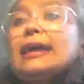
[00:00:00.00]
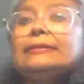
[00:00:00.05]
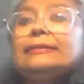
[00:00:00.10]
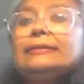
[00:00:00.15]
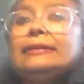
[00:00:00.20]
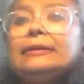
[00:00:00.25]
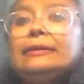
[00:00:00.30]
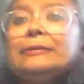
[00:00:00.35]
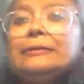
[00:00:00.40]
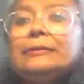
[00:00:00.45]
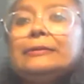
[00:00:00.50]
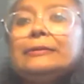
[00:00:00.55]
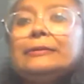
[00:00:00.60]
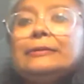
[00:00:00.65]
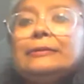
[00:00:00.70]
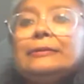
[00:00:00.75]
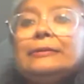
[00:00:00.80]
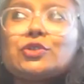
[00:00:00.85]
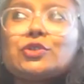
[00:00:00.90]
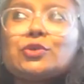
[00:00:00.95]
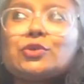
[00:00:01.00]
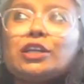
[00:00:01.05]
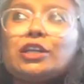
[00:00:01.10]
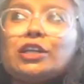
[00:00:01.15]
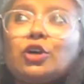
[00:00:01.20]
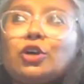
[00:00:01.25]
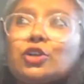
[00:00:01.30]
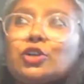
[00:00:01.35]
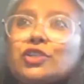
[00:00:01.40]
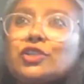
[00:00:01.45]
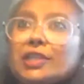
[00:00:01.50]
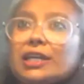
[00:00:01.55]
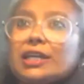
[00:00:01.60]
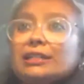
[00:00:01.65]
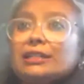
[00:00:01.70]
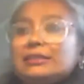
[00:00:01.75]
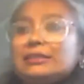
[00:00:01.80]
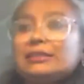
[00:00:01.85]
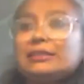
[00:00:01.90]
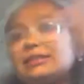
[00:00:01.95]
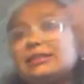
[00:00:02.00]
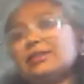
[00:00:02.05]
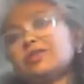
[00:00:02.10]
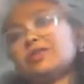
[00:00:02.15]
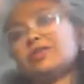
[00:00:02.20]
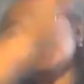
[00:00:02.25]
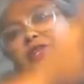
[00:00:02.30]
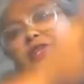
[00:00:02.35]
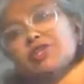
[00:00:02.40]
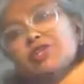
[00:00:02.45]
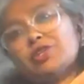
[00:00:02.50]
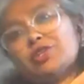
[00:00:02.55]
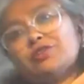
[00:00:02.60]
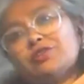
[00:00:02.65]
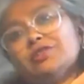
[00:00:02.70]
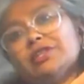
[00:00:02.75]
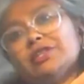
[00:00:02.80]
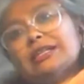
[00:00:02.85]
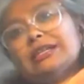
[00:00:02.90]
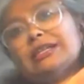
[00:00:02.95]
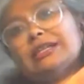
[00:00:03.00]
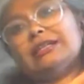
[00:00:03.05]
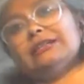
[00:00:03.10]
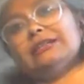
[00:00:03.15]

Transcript: And so alongside this construction of the